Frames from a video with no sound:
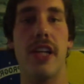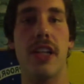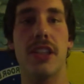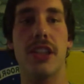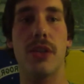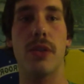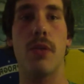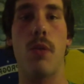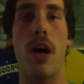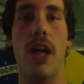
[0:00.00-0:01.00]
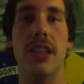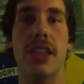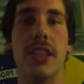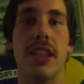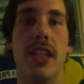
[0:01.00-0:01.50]
young children
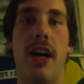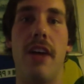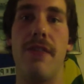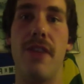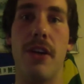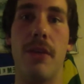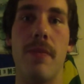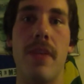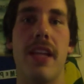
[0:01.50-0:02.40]
watch a film,